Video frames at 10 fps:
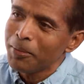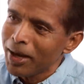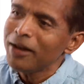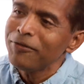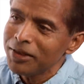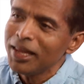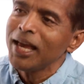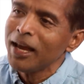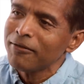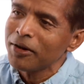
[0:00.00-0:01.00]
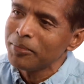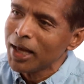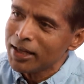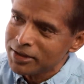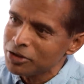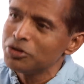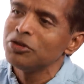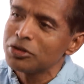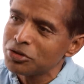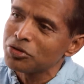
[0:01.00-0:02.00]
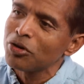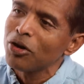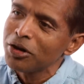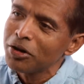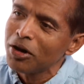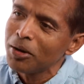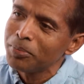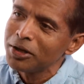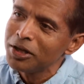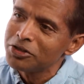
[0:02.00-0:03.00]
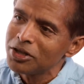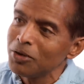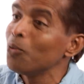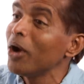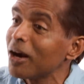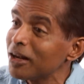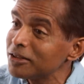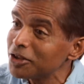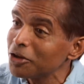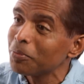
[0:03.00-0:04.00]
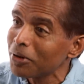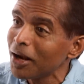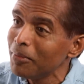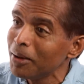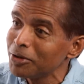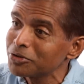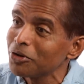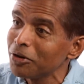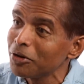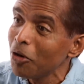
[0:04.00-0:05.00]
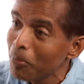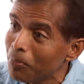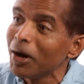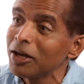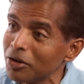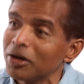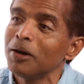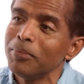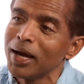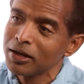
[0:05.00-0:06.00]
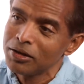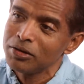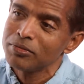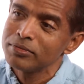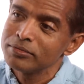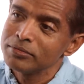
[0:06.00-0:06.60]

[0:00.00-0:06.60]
The benefit they get from that is as you destroy your competition, where else mm-hmm. are your prime members going to go but to come back to you?